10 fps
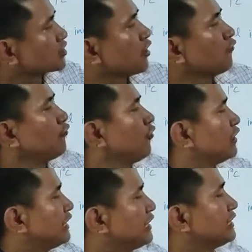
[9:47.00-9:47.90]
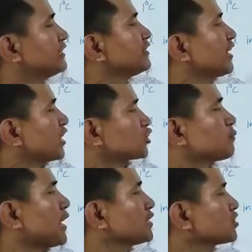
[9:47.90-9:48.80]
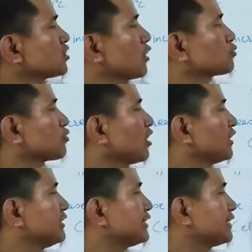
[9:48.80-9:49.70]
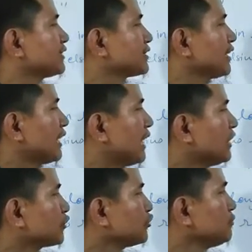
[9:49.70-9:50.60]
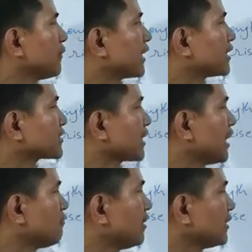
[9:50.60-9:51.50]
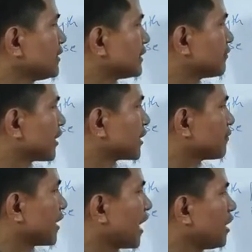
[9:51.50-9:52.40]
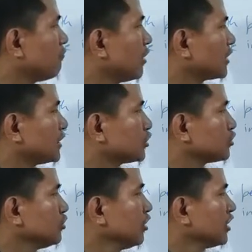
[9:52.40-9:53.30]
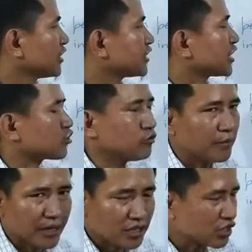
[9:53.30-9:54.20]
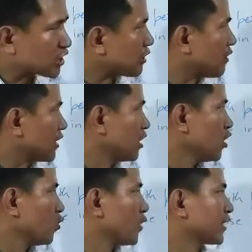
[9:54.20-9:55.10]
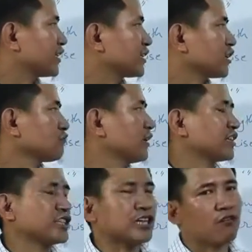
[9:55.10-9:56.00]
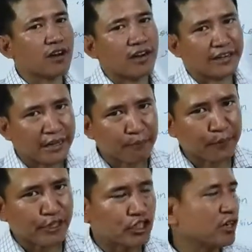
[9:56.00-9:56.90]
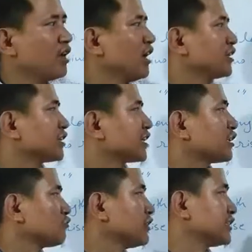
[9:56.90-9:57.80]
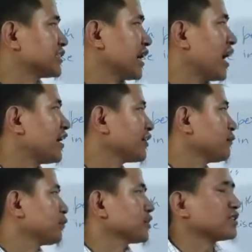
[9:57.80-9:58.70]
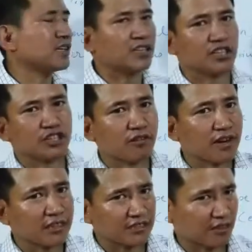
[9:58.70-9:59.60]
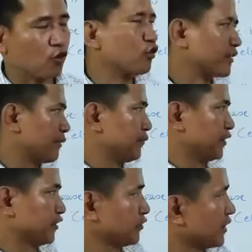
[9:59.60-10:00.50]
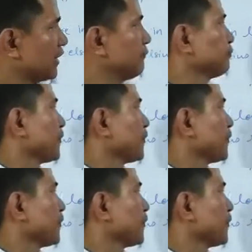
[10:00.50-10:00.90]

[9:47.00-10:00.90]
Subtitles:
of linear expansion of solid is L2 minus L1 divided by L1 into theta 2 minus theta 1, where theta 2 and theta 1 are temperature. theta 2 is higher temperature and theta 1 is lower temperature. Okay,